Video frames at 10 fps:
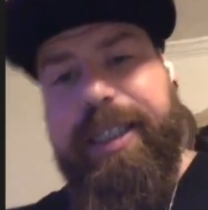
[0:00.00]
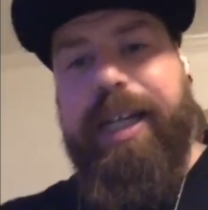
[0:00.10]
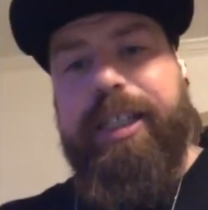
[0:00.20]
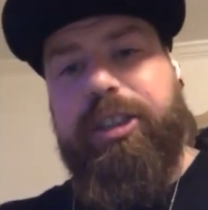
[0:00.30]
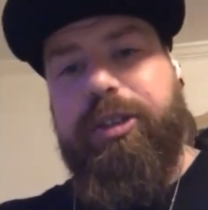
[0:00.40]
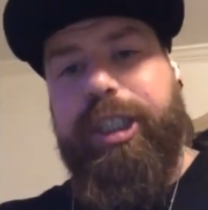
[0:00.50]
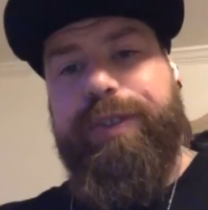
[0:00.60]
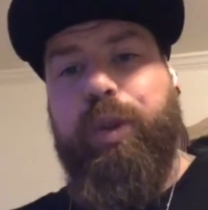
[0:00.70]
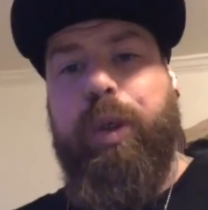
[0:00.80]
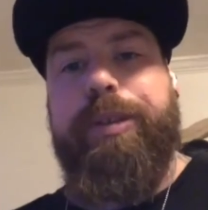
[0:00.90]
God has
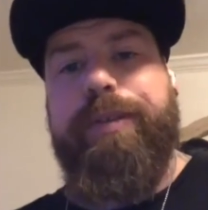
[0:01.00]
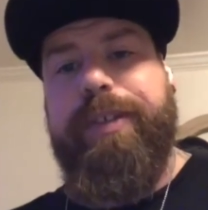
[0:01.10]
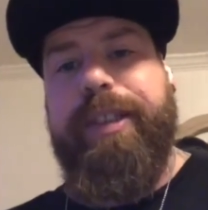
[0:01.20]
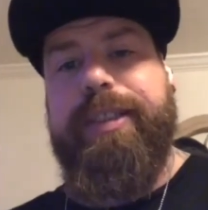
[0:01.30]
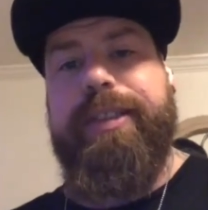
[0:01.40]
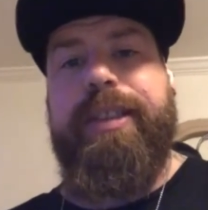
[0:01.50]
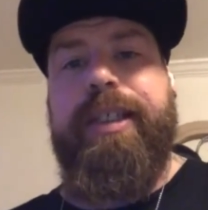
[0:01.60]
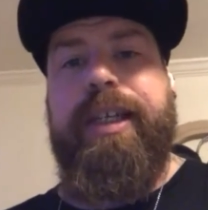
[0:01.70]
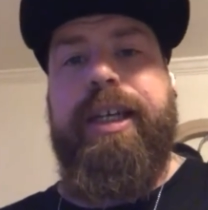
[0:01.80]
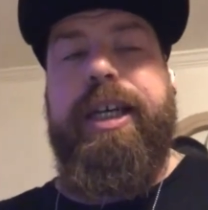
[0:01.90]
transformed and fixed,
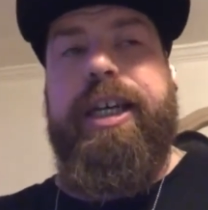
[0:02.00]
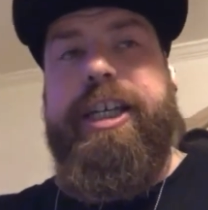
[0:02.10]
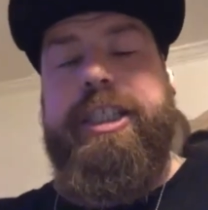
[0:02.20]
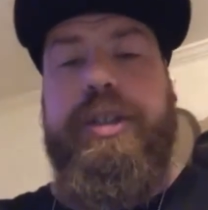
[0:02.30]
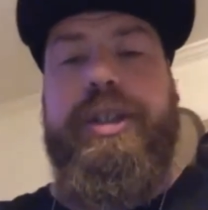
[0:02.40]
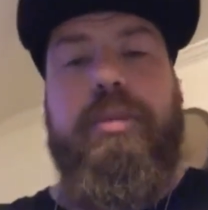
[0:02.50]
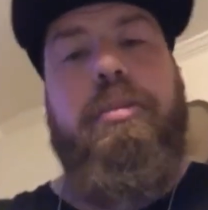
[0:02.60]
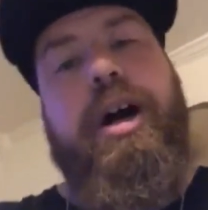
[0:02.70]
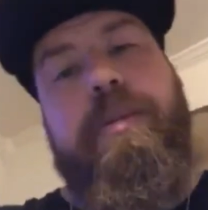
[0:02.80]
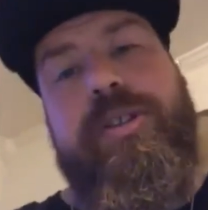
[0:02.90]
it's with their
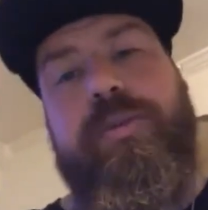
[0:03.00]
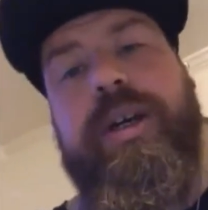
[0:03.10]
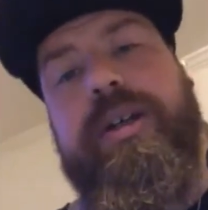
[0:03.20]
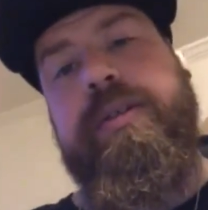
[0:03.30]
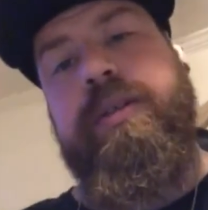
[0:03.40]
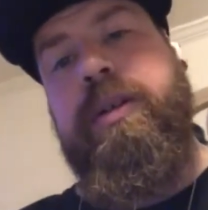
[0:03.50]
moms as well.